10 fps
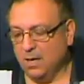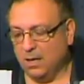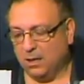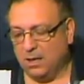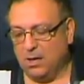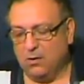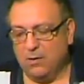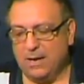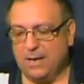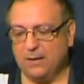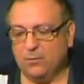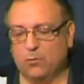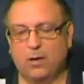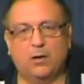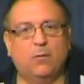Hello
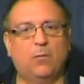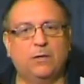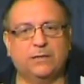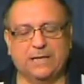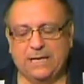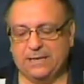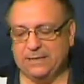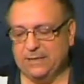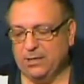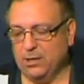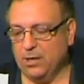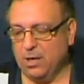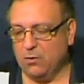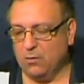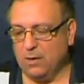and welcome once again. You
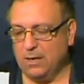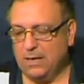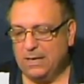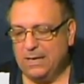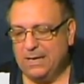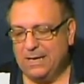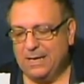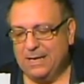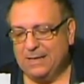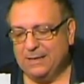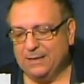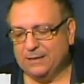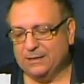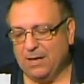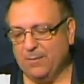know, the
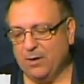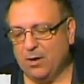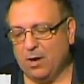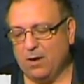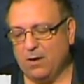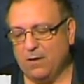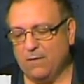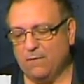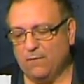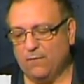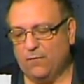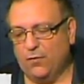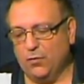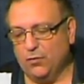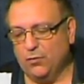summer
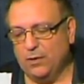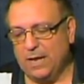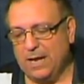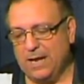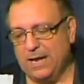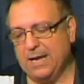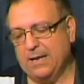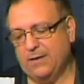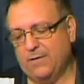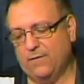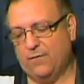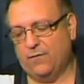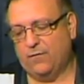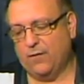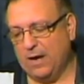food and
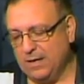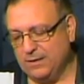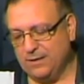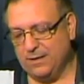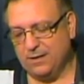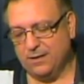fun